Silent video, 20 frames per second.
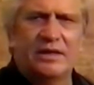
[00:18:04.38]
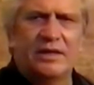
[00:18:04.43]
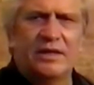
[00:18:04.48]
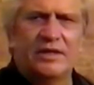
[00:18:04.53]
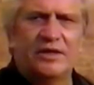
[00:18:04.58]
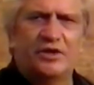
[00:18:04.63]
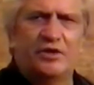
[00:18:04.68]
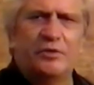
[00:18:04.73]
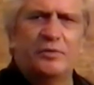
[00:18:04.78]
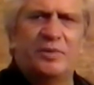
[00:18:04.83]

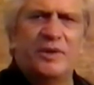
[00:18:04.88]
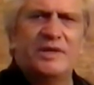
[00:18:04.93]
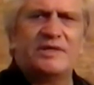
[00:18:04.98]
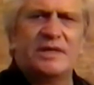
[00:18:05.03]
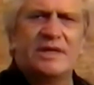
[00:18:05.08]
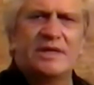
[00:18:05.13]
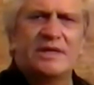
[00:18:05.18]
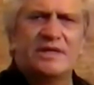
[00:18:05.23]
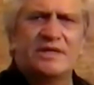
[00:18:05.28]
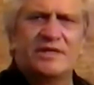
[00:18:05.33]
To best
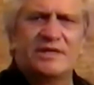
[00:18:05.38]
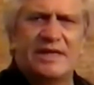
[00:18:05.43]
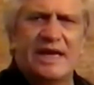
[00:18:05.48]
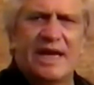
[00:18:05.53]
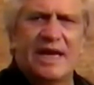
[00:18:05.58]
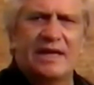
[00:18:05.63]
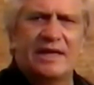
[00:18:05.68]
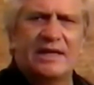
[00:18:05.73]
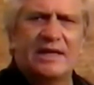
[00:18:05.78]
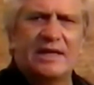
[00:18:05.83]

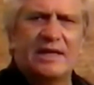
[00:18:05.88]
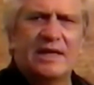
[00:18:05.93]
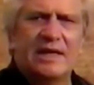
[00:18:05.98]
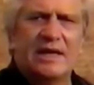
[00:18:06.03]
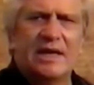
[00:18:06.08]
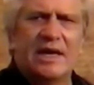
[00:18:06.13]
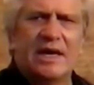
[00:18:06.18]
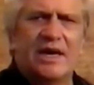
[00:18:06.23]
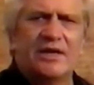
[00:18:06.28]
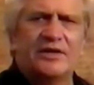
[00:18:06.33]
understand
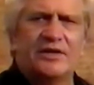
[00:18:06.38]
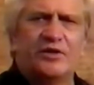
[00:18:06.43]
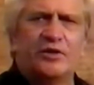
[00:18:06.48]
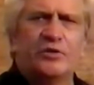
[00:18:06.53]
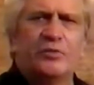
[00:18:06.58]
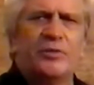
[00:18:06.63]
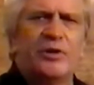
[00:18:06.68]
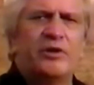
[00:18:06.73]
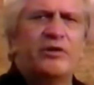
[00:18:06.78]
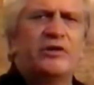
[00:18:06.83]
how the
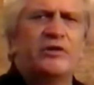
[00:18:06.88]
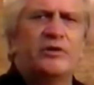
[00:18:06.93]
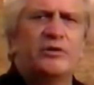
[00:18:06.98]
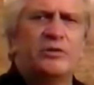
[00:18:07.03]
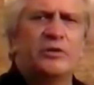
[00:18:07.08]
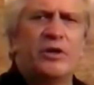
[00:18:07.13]
numerical